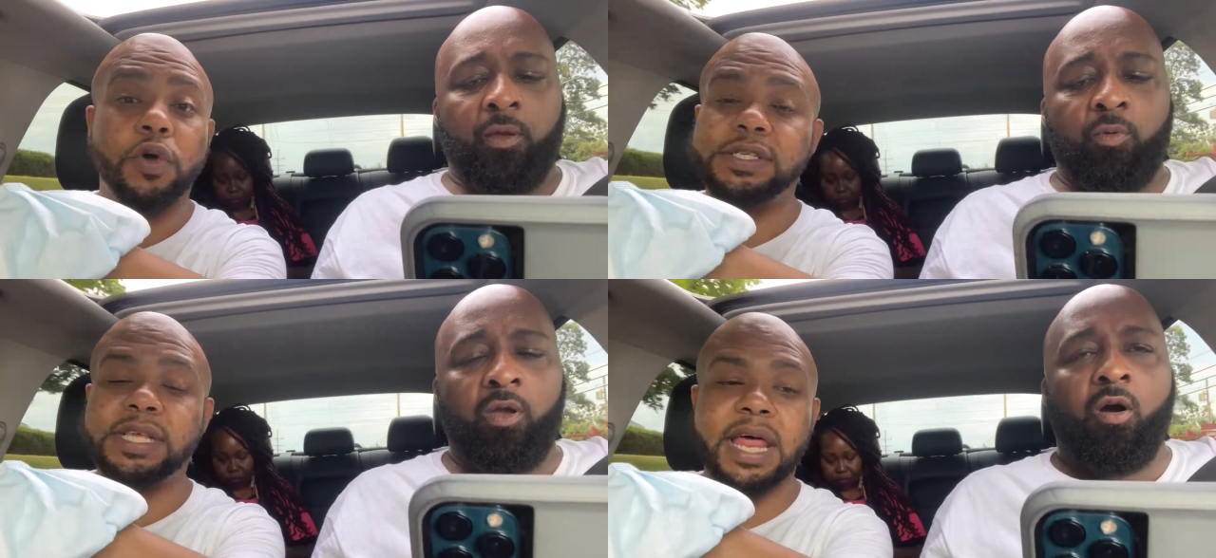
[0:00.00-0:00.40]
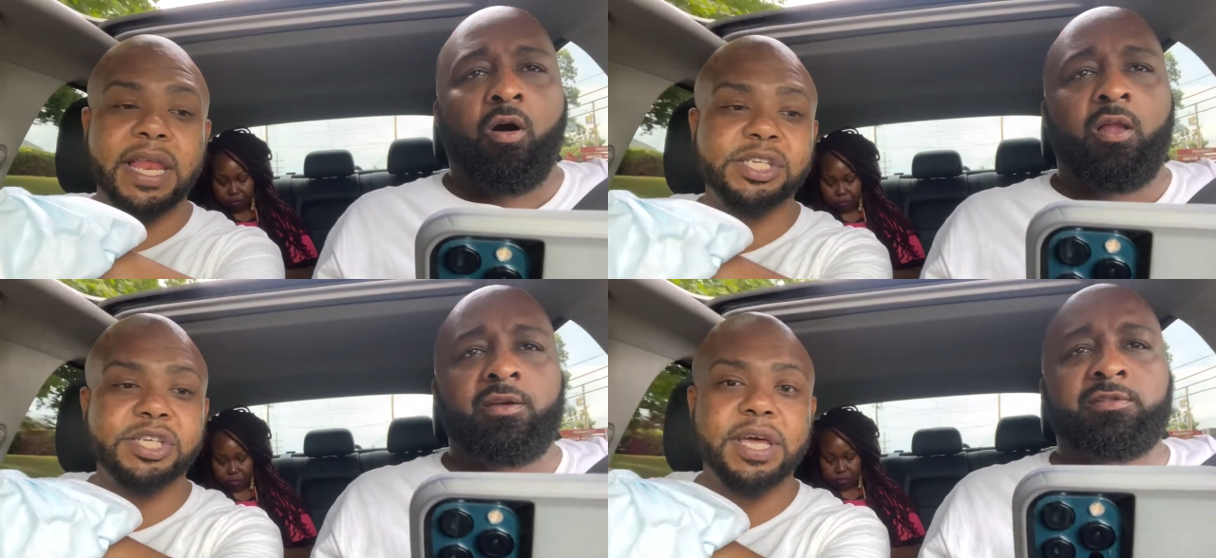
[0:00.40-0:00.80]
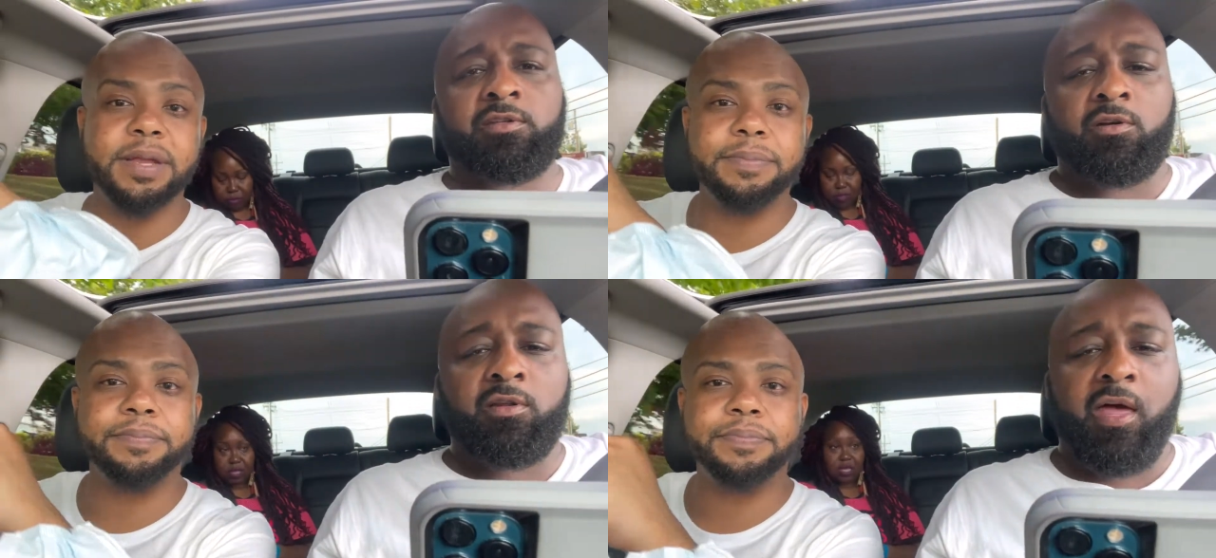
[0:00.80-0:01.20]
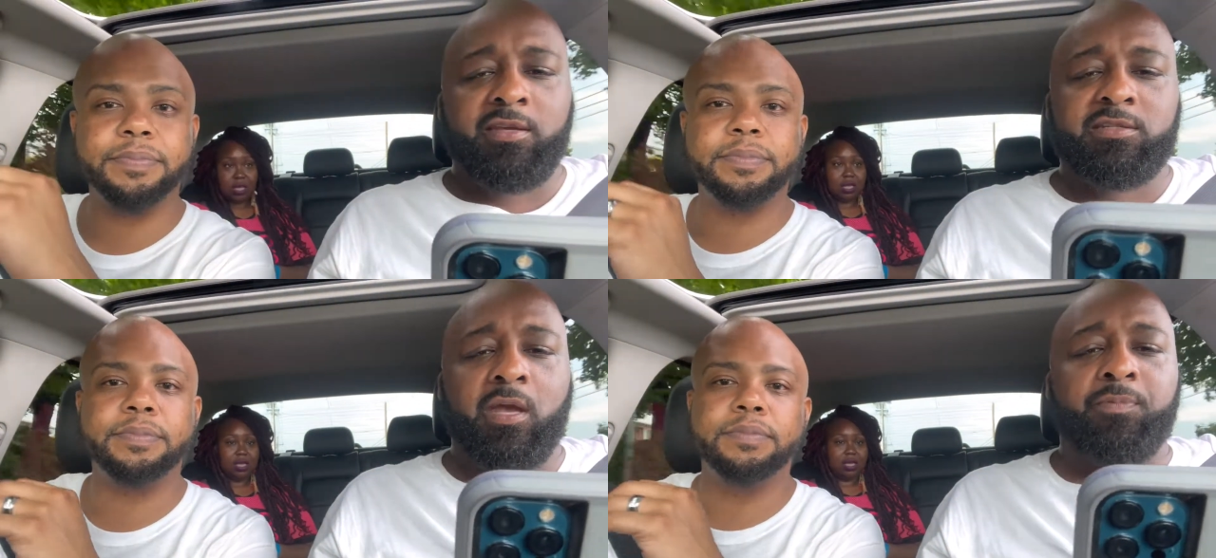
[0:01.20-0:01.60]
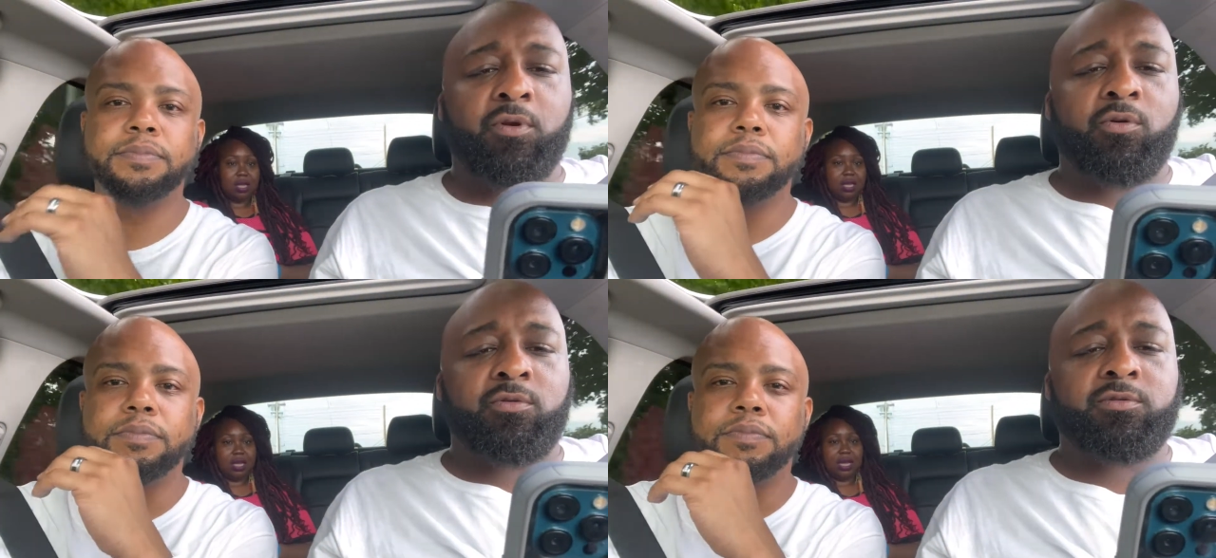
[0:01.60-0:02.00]
Speaker 1: trust a lot of shit. We all are still
Speaker 2: like
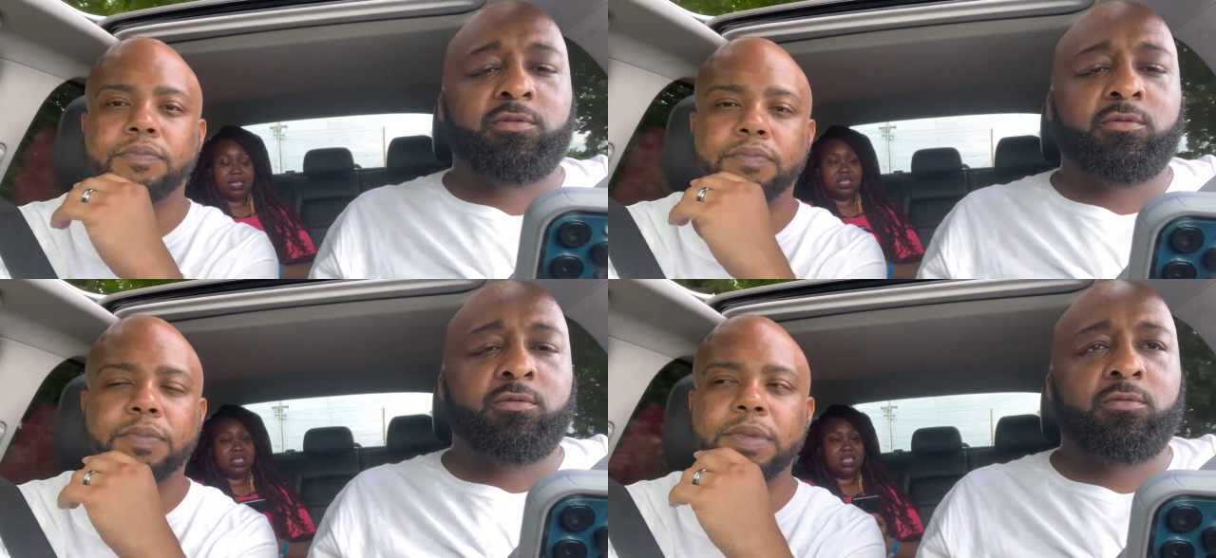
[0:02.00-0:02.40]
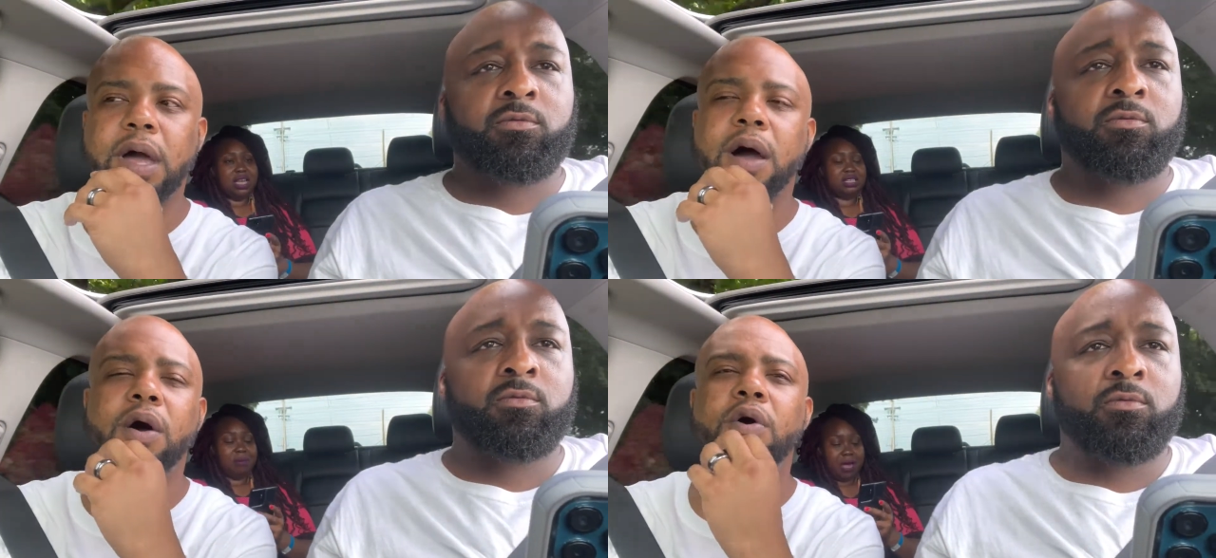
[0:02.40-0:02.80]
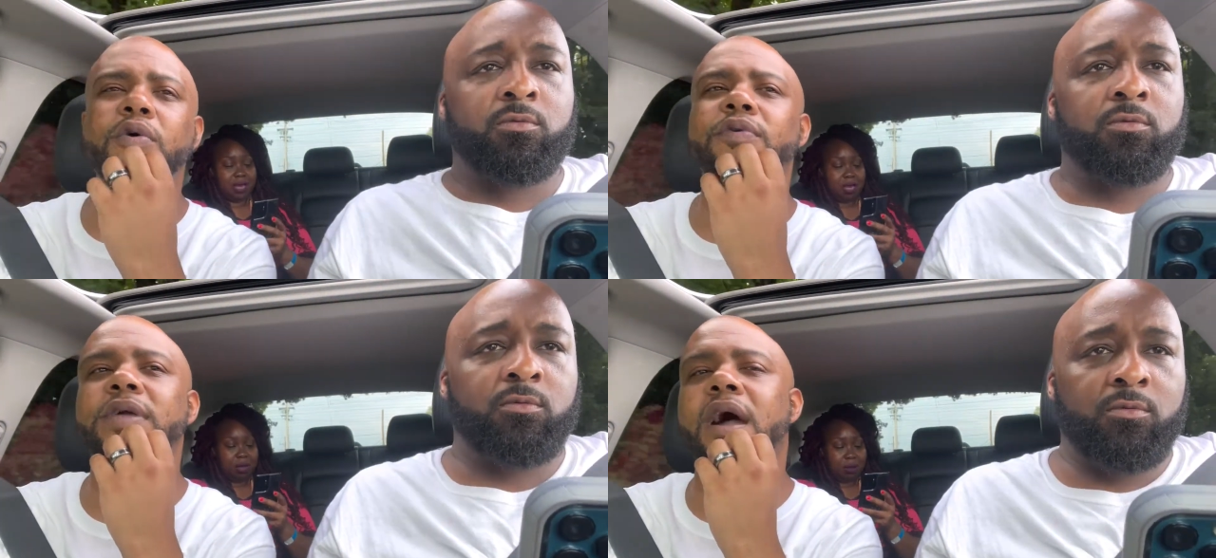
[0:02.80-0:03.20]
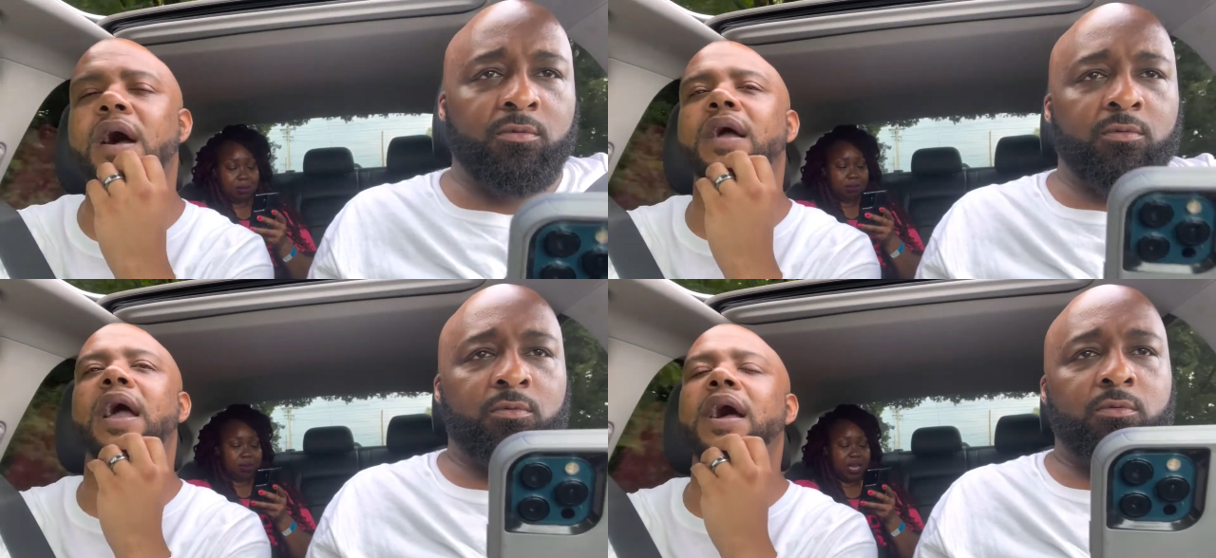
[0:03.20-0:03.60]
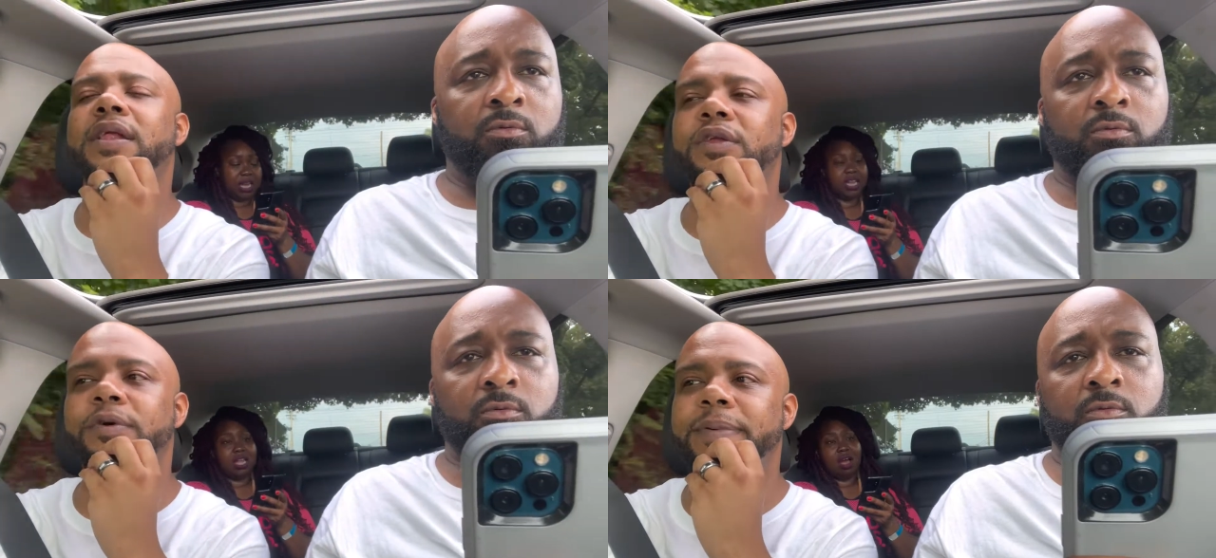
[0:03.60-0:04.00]
skeptical. no, y'all
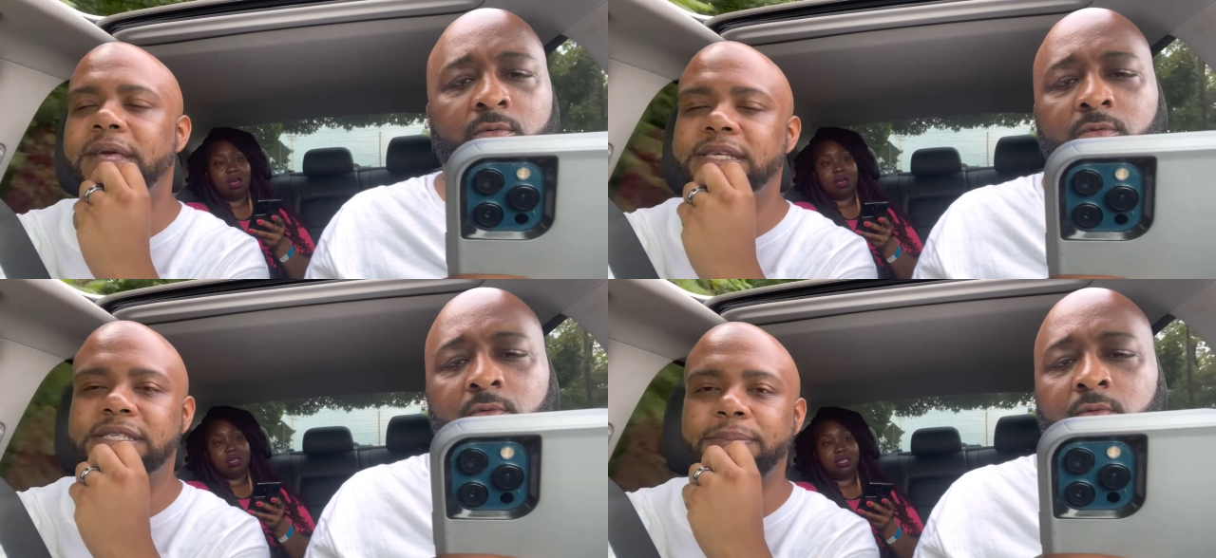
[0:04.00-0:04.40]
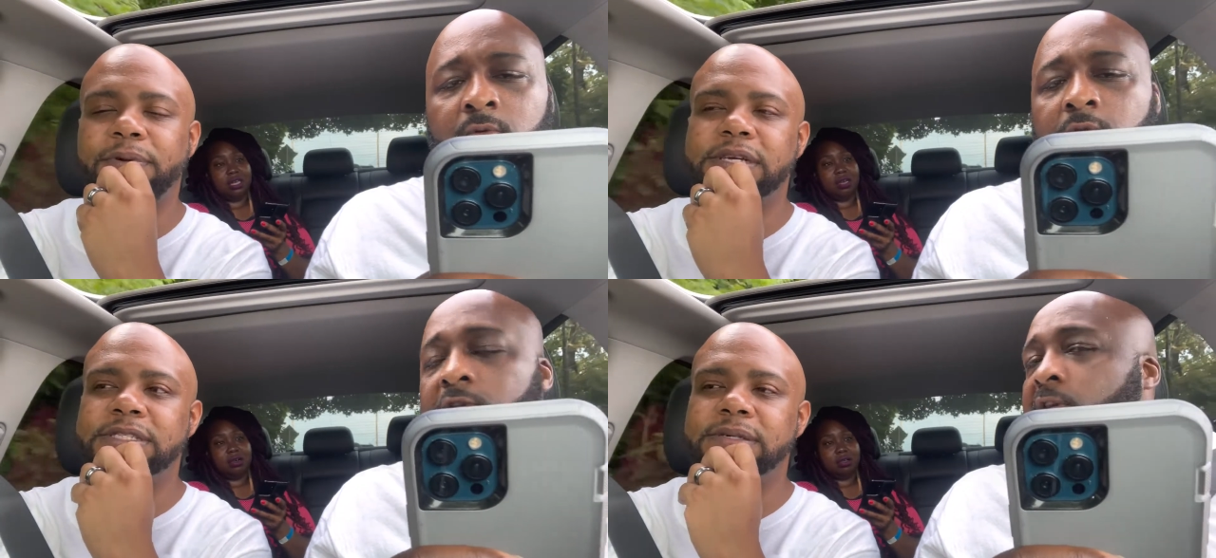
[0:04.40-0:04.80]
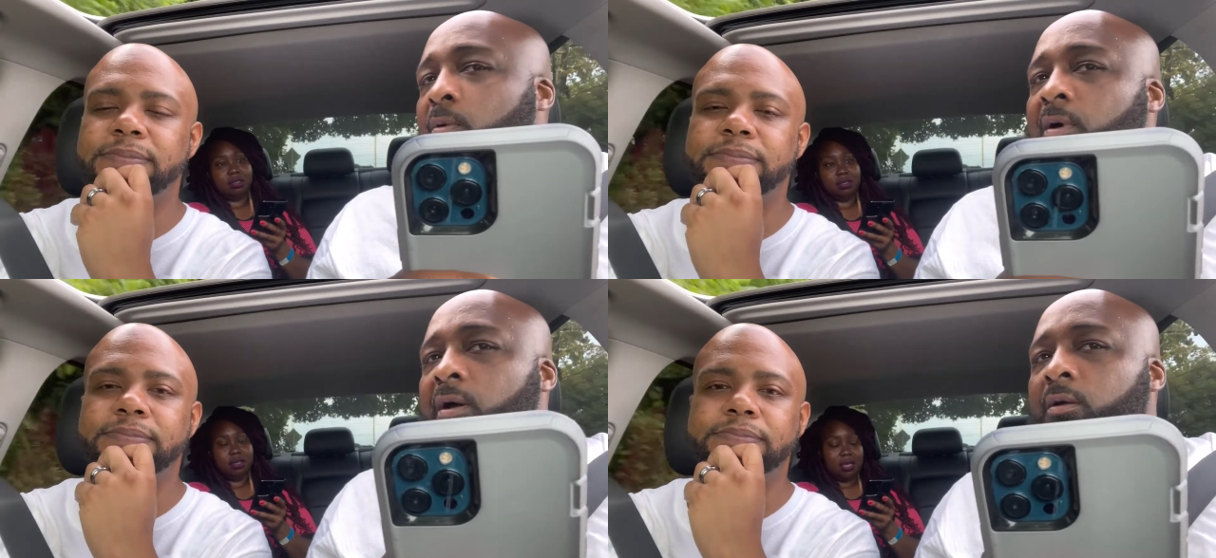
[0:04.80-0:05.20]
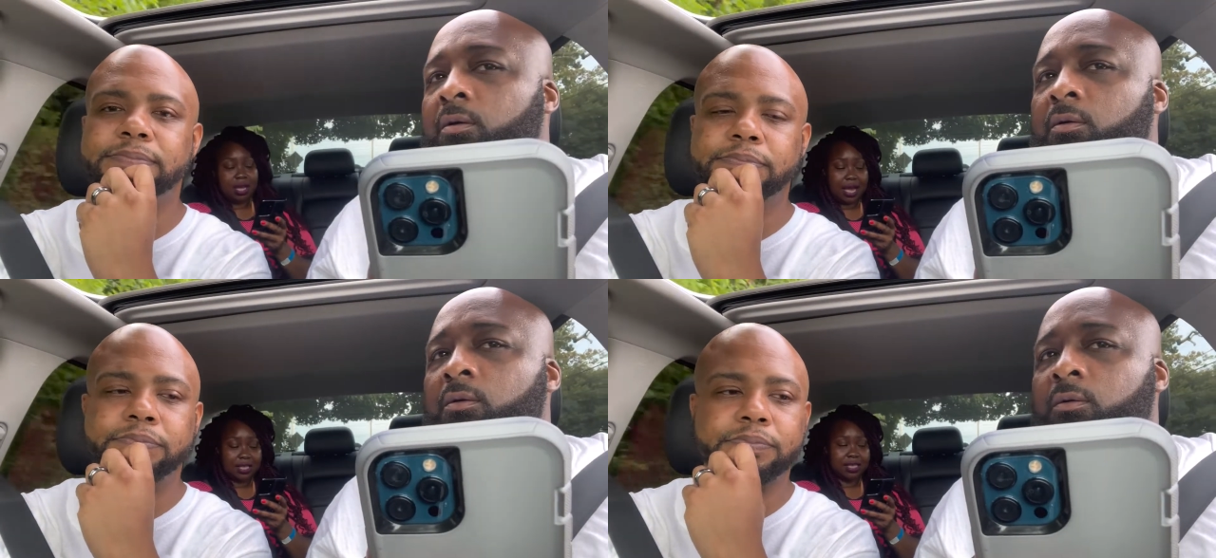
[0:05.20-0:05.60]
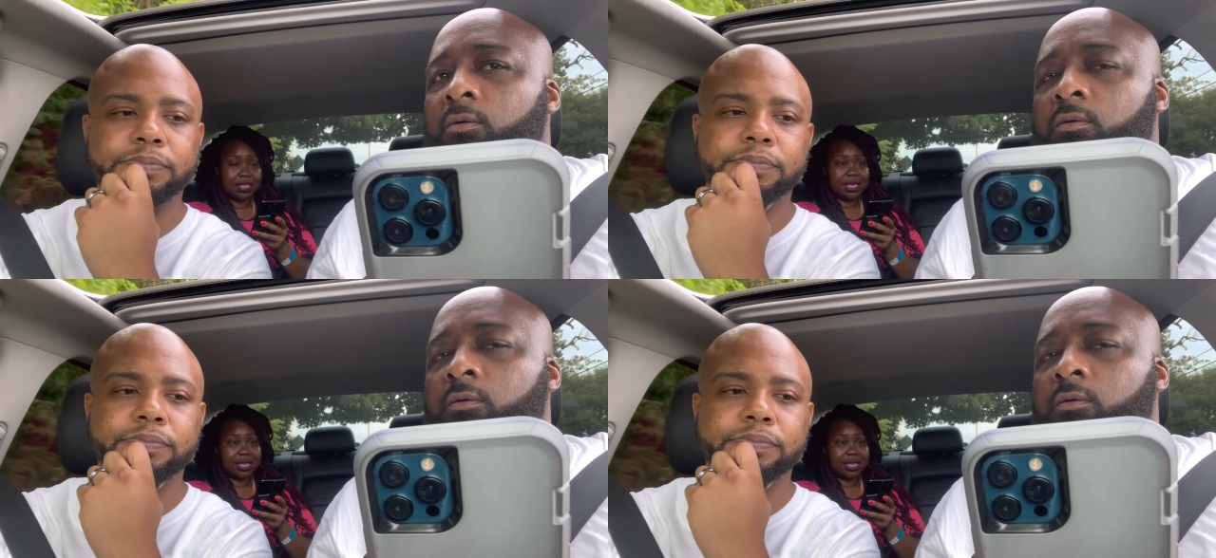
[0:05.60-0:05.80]
kind of a little bit easy breezy. You said what? I just